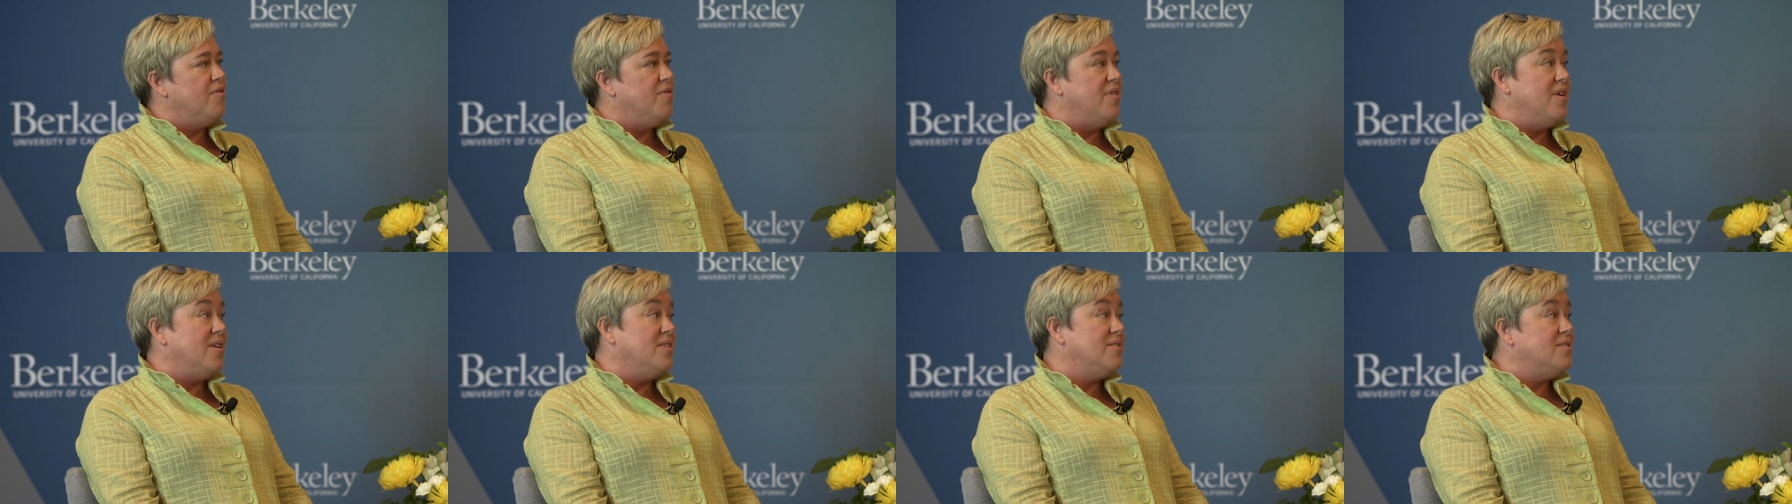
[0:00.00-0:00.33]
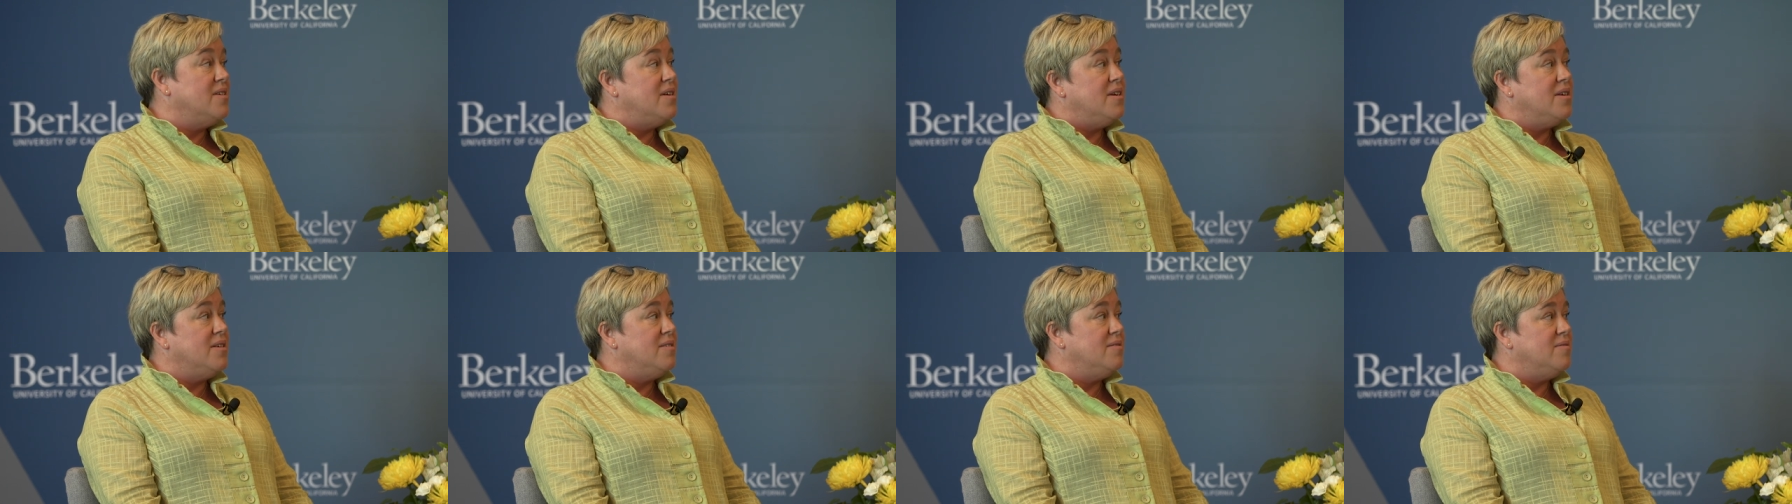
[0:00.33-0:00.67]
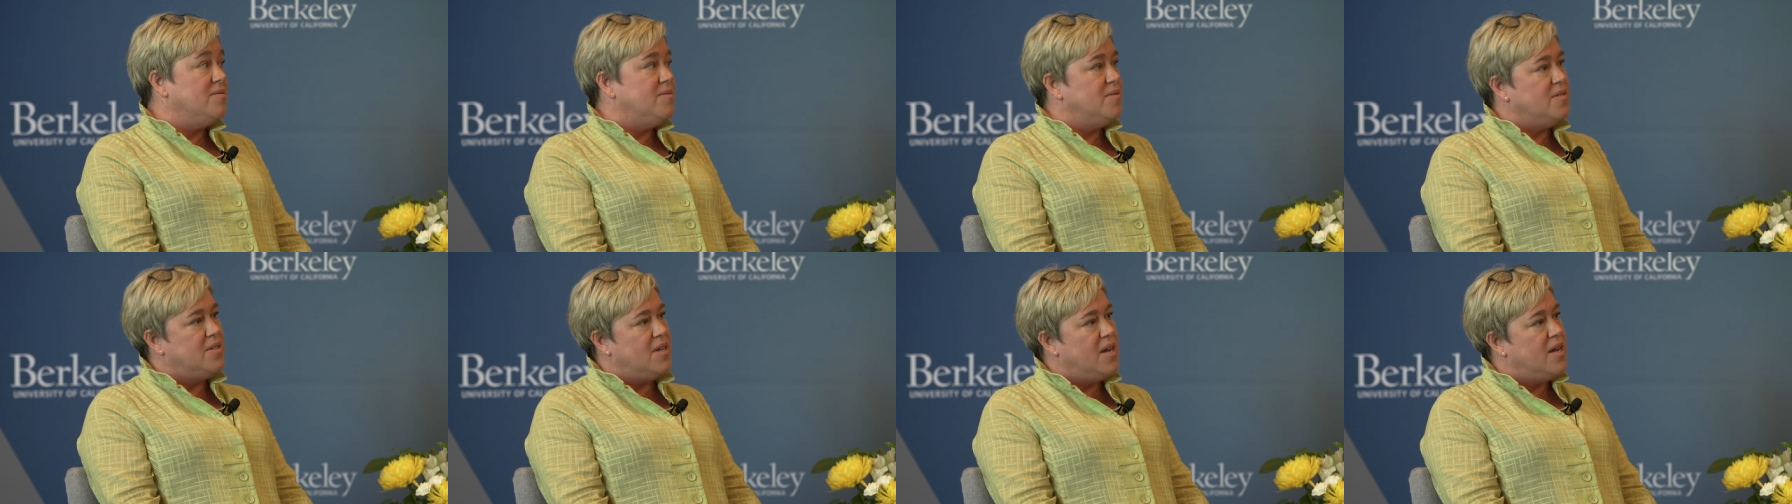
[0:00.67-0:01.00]
things like
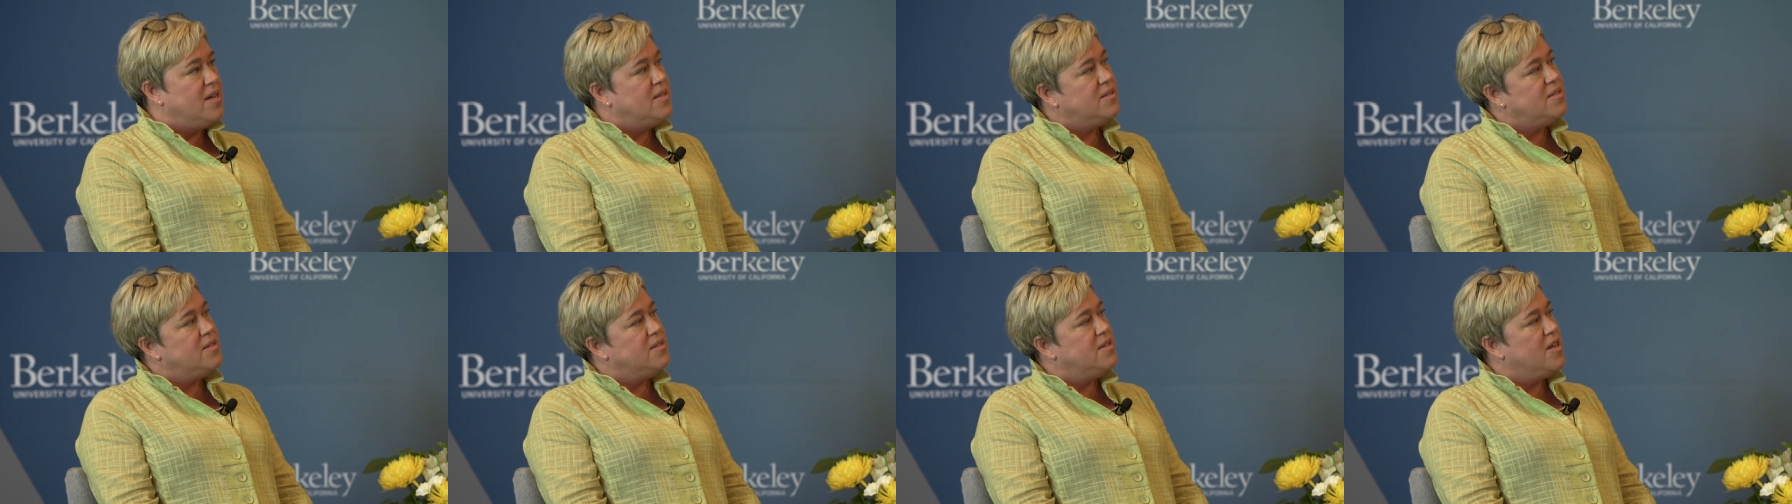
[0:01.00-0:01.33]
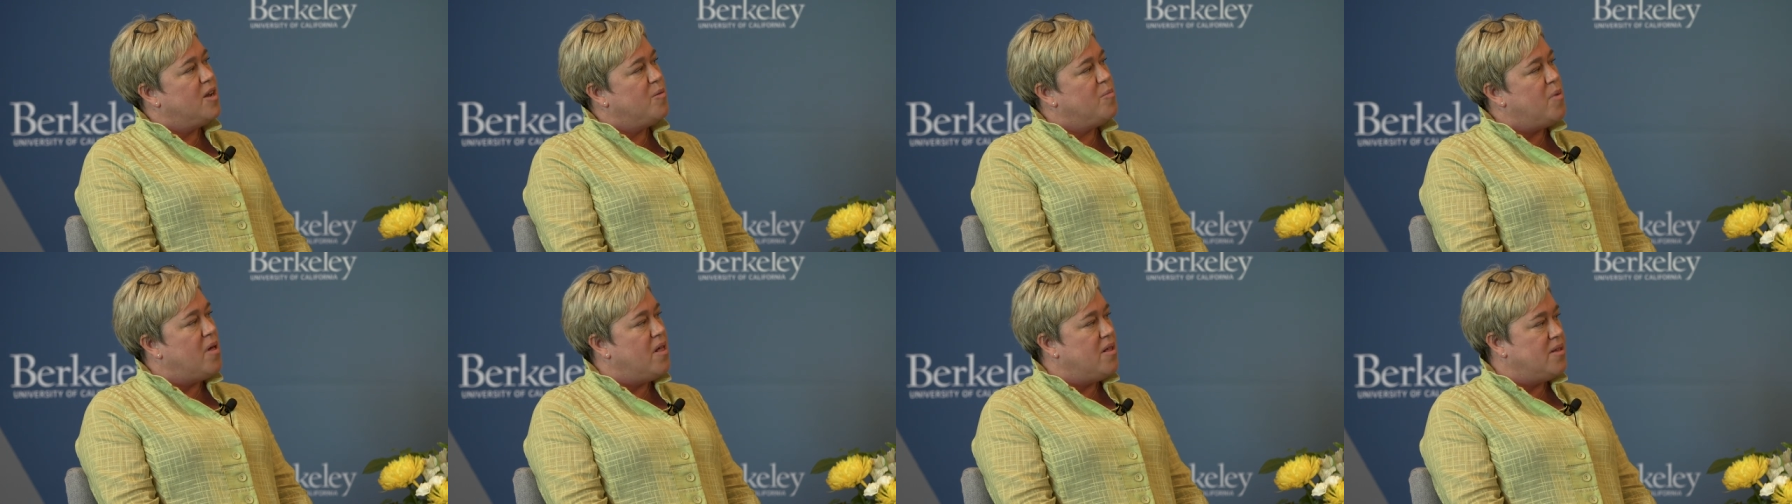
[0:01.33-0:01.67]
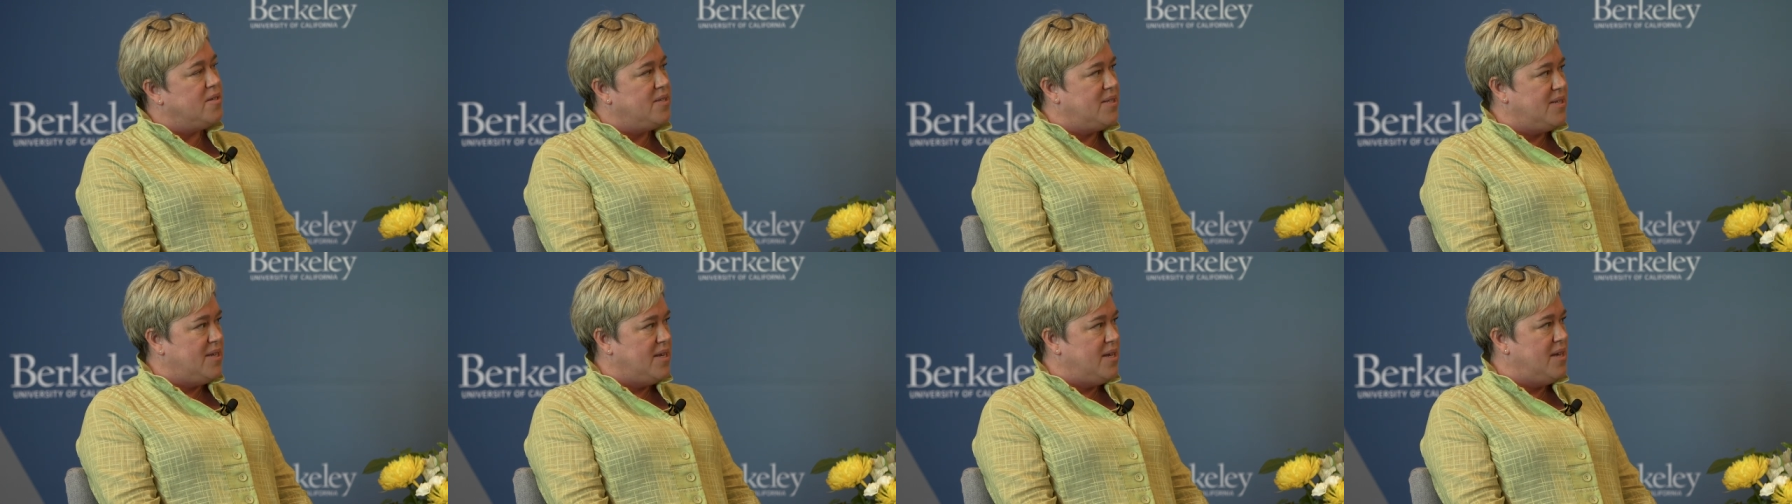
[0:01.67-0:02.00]
science and tech
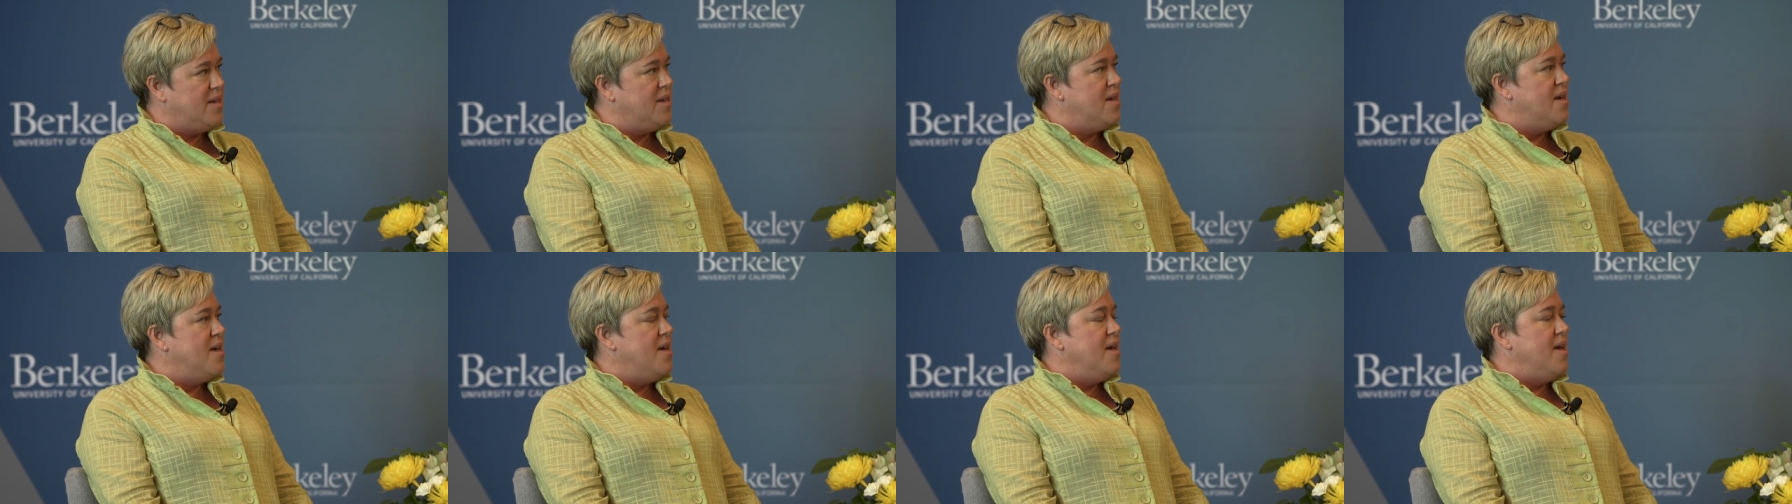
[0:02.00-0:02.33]
policy.